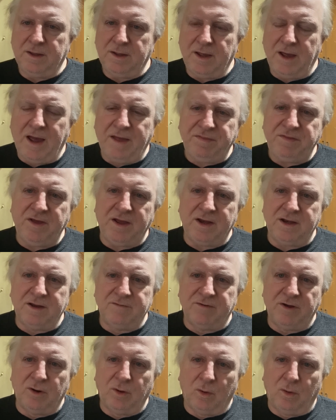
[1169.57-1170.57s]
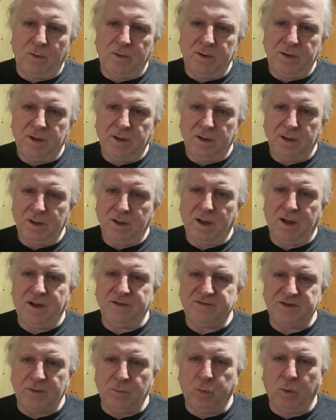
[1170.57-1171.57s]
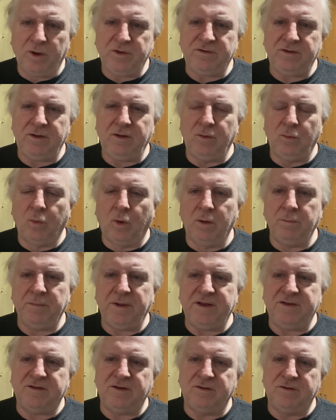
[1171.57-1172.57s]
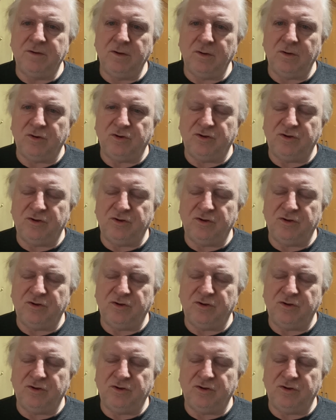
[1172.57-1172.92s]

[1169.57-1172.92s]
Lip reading: At the end of it all, I said, what do you want me to do?